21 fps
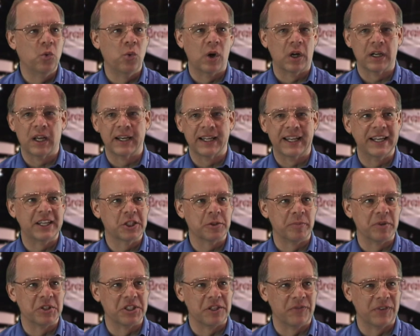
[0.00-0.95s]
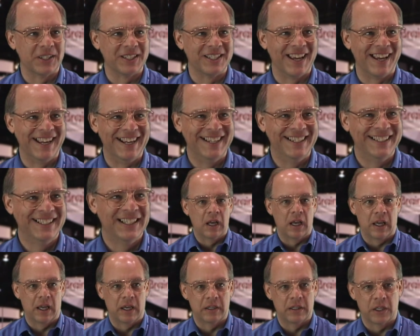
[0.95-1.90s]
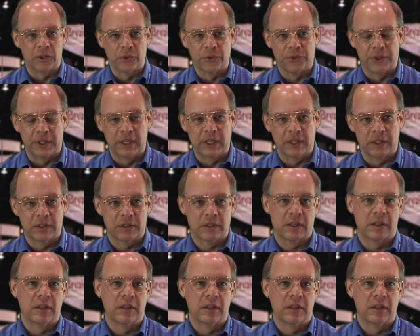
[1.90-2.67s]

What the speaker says: one on any specific day. Another thing,